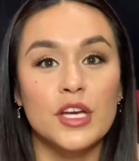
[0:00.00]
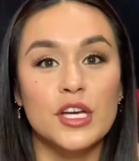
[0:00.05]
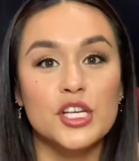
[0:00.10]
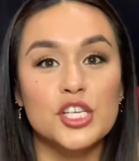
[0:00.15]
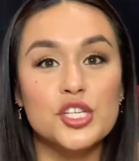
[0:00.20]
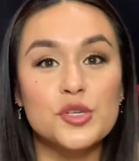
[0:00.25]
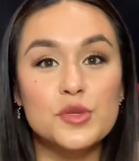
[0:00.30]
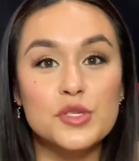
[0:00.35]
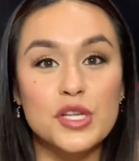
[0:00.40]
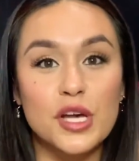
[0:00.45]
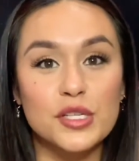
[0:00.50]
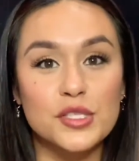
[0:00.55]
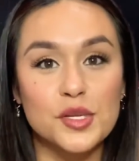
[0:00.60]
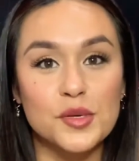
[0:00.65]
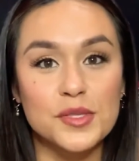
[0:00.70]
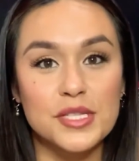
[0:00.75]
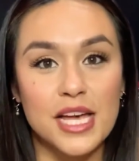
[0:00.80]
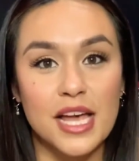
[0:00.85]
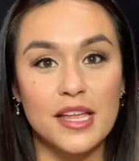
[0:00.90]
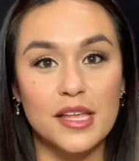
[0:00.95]
She was
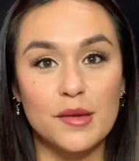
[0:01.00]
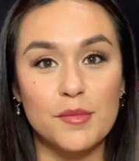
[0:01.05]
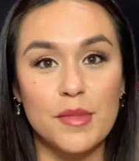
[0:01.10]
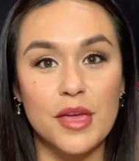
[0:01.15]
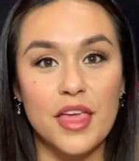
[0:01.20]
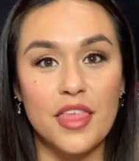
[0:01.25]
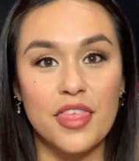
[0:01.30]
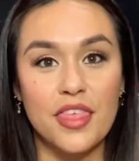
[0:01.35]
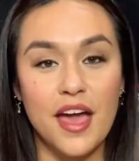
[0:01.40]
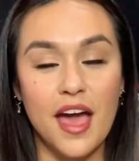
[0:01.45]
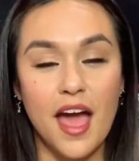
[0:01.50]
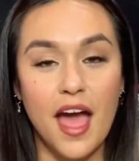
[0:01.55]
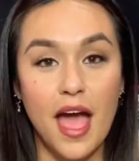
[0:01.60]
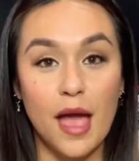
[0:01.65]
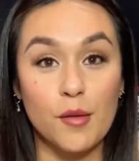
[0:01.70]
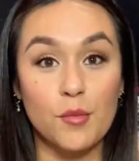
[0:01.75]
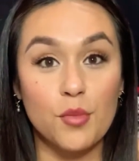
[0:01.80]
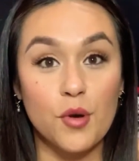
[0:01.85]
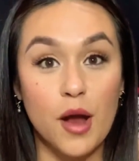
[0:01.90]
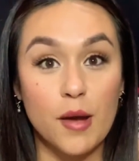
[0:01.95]
also telling me that
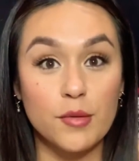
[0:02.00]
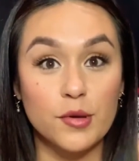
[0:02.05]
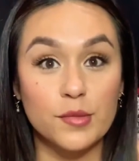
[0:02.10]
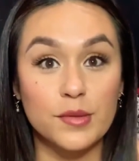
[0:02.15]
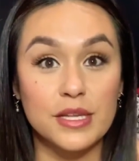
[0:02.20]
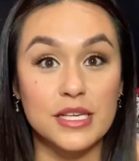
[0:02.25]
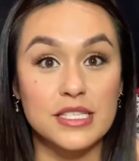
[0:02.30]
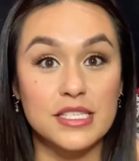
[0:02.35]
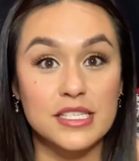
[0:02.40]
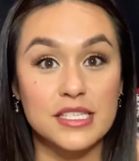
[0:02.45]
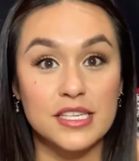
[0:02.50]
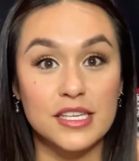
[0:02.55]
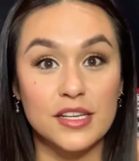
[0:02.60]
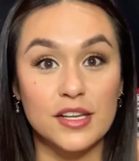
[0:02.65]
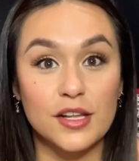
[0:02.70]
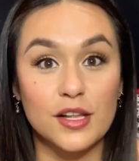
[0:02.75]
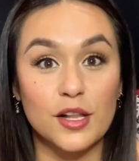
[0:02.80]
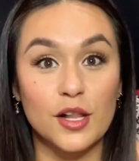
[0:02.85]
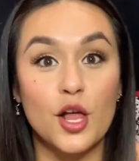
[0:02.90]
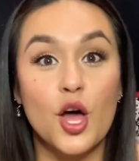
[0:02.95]
I'm probably
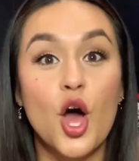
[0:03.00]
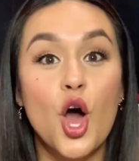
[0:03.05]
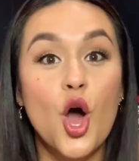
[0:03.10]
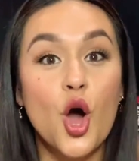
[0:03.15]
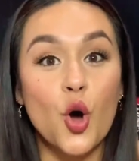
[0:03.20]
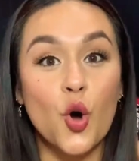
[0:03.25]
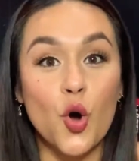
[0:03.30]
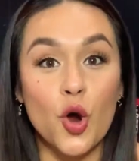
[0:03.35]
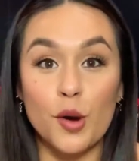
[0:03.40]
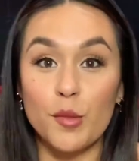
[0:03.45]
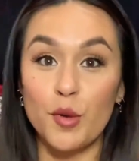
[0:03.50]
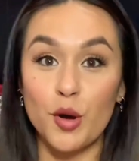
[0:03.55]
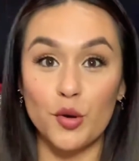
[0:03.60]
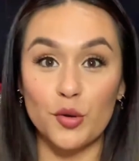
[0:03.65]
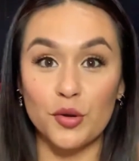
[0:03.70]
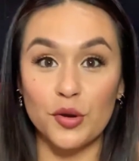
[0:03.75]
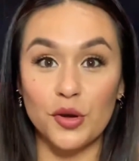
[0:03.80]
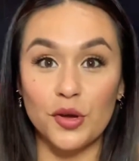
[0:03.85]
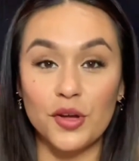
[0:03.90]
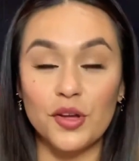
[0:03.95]
still
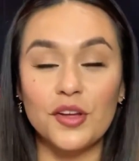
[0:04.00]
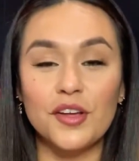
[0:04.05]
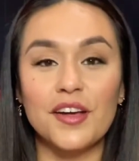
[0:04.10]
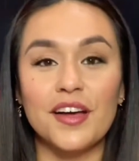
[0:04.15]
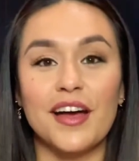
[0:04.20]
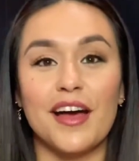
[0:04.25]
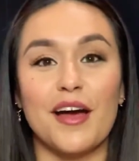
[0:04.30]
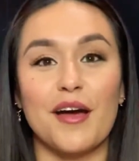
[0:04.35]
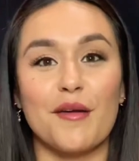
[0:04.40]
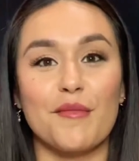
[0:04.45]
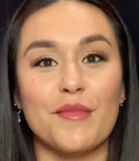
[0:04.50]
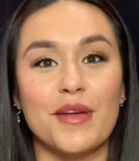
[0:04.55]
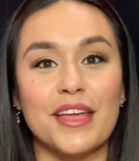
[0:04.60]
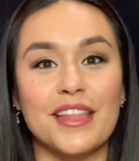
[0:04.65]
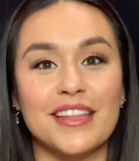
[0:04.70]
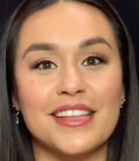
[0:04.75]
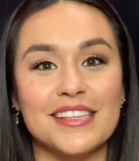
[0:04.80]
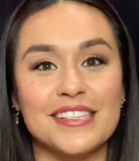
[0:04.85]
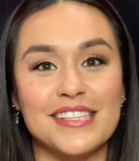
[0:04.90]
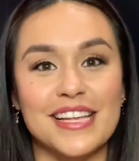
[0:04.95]
hormonal,
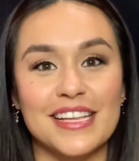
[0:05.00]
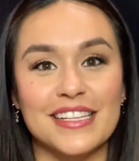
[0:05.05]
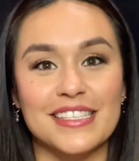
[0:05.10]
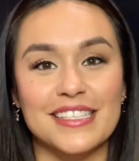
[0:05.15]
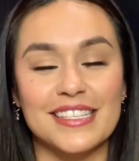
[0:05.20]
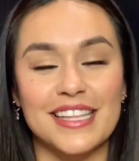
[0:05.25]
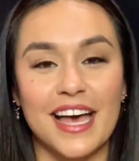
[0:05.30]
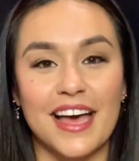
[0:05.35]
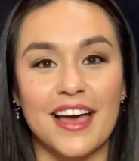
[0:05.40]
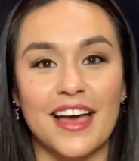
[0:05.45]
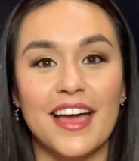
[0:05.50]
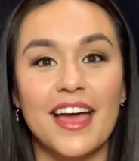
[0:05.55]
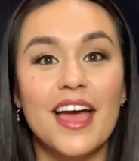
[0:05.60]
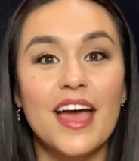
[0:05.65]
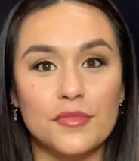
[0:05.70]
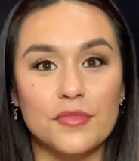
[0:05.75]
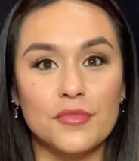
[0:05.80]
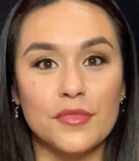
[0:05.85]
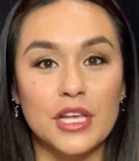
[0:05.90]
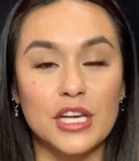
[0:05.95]
in the sense that
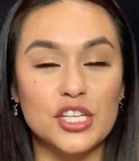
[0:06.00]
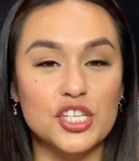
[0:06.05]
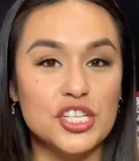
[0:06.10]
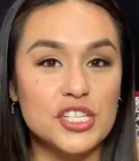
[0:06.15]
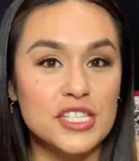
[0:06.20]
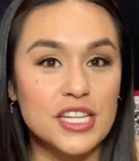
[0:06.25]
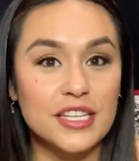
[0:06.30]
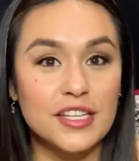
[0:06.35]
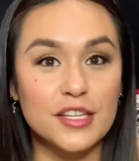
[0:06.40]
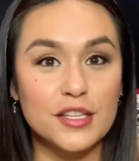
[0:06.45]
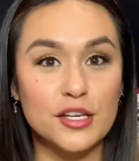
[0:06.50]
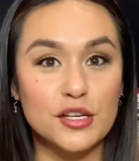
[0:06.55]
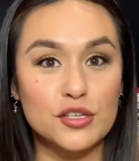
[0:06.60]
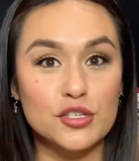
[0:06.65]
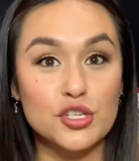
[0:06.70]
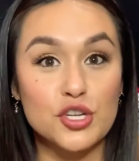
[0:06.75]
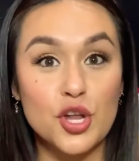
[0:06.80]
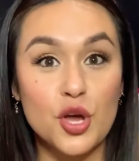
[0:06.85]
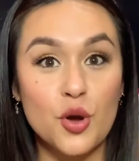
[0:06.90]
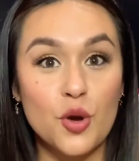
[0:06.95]
she said that
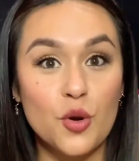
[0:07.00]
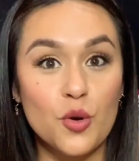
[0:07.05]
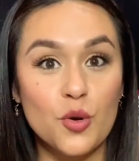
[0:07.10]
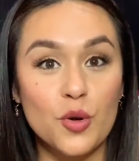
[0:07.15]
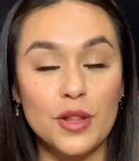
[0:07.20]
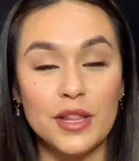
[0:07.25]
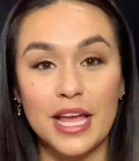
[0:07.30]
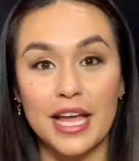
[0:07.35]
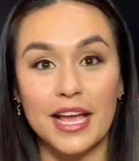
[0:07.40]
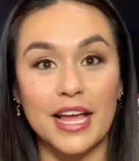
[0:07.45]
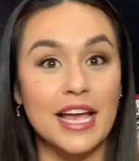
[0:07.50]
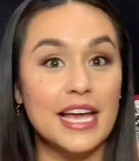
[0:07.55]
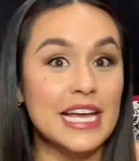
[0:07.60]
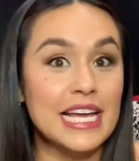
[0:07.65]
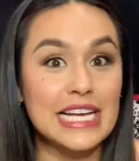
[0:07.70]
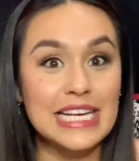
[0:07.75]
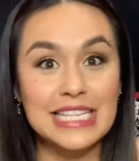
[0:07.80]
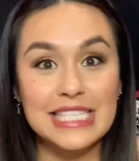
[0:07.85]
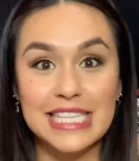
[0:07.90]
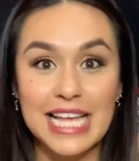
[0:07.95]
there's no like
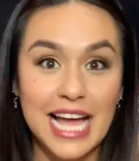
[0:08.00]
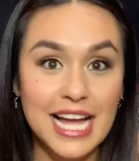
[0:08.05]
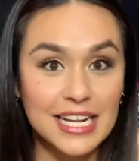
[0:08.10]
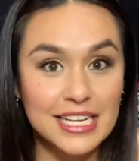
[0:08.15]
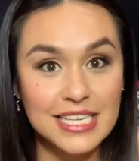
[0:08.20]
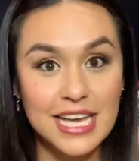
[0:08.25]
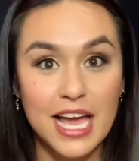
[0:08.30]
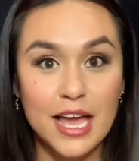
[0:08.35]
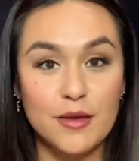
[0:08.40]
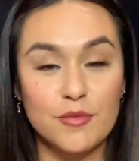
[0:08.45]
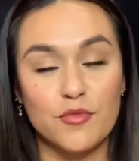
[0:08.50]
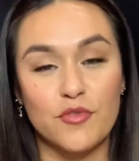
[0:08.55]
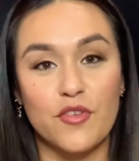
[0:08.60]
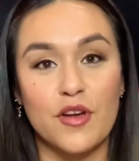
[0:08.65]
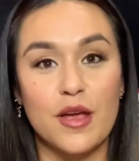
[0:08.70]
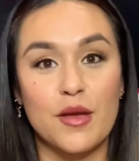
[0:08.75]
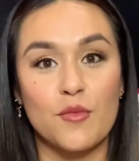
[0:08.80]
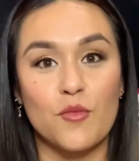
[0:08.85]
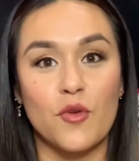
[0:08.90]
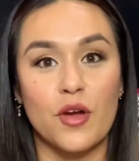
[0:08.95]
exact time
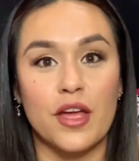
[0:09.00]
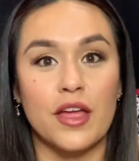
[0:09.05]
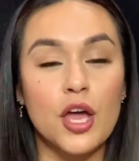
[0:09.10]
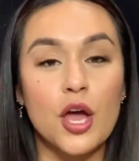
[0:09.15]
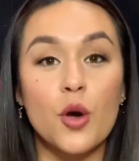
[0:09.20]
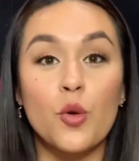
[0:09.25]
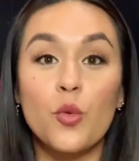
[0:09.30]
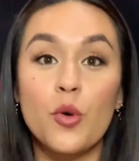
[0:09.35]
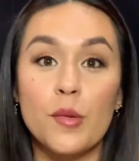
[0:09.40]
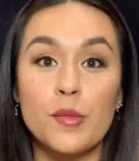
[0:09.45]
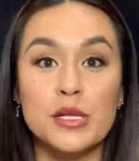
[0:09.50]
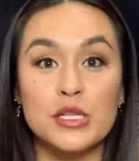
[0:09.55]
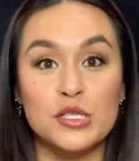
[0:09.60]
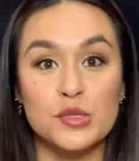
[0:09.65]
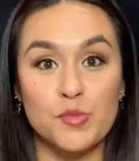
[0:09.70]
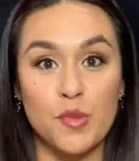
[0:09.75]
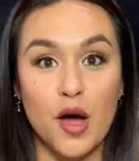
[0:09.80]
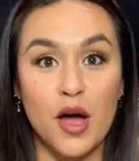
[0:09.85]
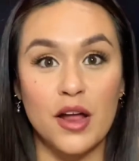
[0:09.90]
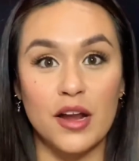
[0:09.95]
frame when a woman's
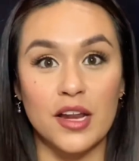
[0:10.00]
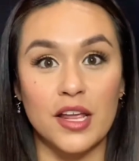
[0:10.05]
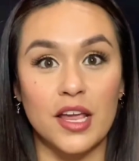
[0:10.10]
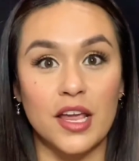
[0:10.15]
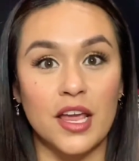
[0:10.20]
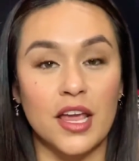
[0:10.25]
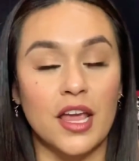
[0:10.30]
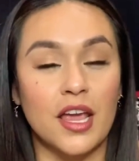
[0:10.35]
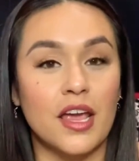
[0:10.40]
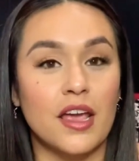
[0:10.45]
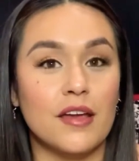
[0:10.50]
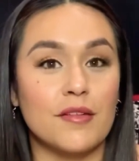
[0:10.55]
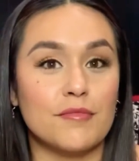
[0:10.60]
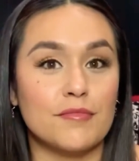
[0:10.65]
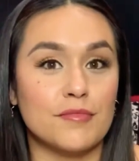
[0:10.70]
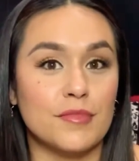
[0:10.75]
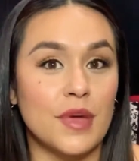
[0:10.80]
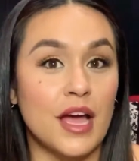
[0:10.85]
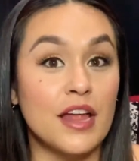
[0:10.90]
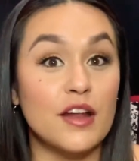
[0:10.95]
body
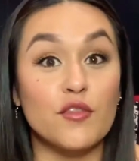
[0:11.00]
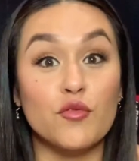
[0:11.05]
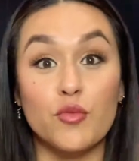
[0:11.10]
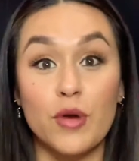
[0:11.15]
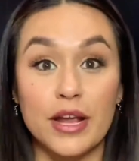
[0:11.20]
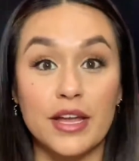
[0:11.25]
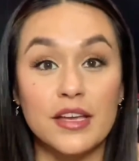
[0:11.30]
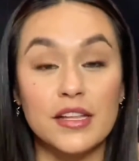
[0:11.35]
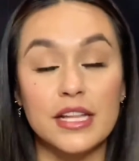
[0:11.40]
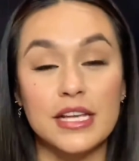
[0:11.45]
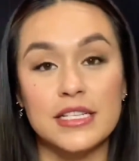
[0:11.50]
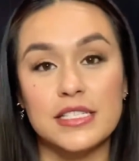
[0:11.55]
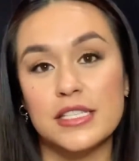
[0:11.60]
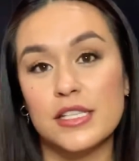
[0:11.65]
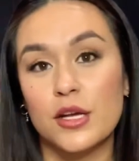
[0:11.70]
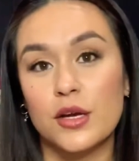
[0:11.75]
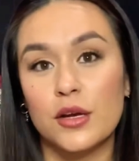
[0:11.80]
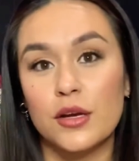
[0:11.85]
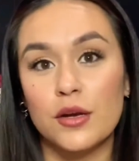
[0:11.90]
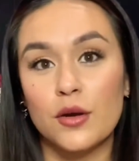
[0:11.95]
kind of regulates
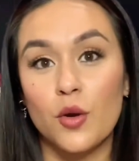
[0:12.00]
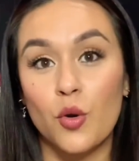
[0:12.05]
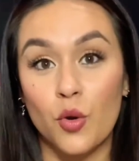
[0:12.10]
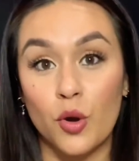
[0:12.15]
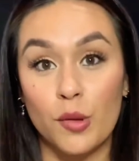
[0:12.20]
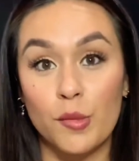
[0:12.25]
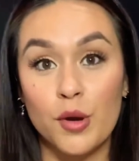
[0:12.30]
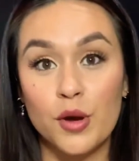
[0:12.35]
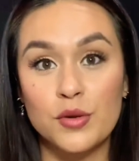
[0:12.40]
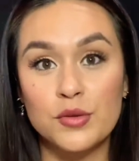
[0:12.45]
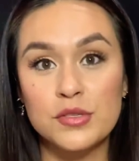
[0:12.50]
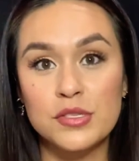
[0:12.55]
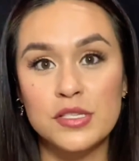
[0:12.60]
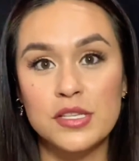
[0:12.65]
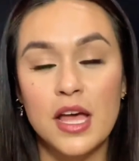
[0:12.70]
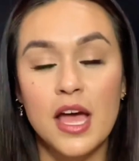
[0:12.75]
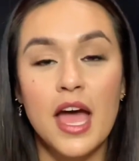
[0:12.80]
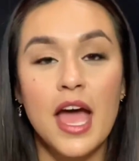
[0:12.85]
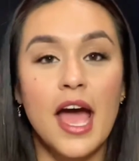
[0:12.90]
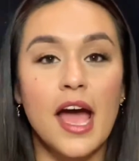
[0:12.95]
their hormones
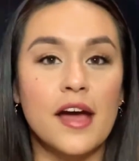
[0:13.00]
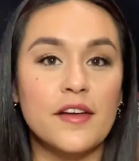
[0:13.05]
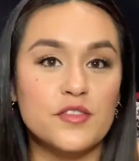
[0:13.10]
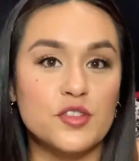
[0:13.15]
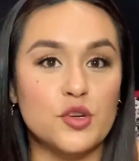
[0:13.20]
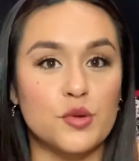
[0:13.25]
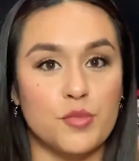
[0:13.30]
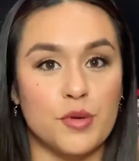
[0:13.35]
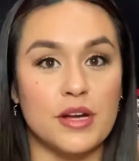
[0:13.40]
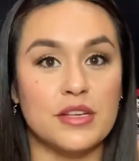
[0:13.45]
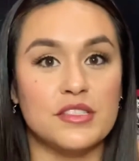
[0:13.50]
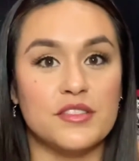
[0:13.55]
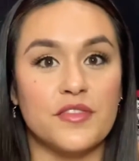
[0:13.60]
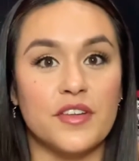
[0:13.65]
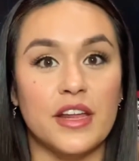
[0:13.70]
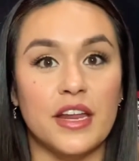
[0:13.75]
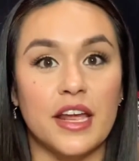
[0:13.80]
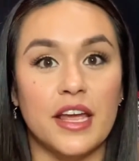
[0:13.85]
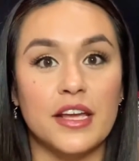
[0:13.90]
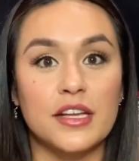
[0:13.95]
after
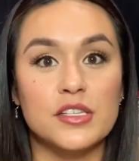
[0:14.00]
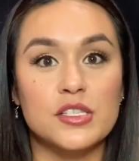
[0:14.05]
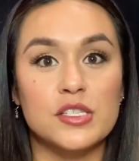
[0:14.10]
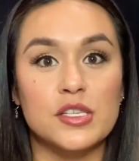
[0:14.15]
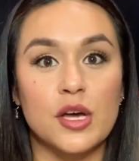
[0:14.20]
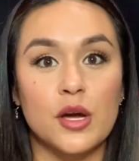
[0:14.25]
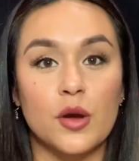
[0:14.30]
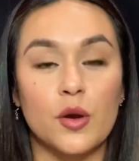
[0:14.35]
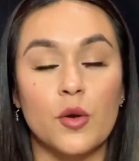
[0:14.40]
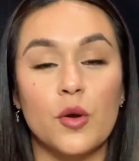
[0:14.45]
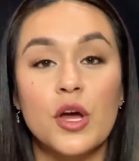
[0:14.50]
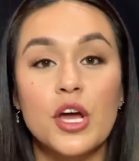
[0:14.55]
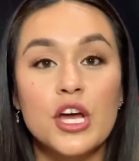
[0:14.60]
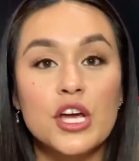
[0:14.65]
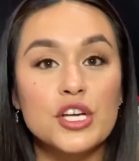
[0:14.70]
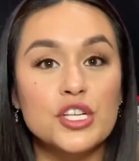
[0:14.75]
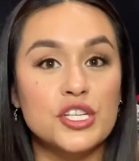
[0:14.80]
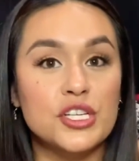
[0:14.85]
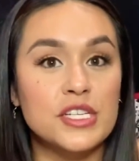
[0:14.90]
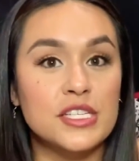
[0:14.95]
breastfeeding. So
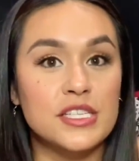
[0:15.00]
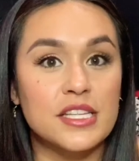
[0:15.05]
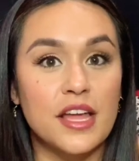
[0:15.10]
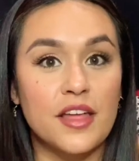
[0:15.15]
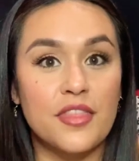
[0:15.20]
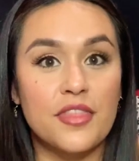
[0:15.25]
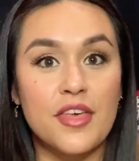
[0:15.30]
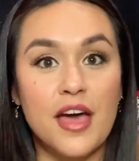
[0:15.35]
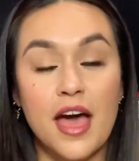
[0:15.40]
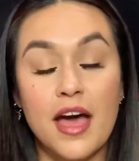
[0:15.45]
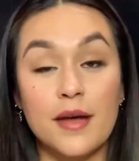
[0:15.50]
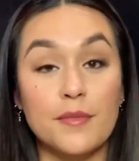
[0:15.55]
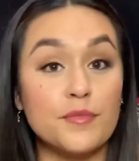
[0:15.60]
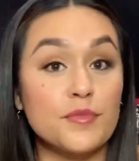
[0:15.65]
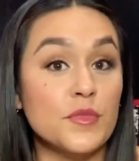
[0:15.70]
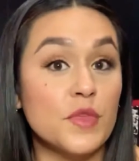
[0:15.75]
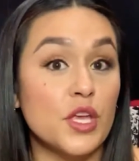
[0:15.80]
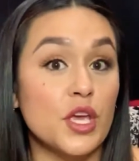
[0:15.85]
she said that,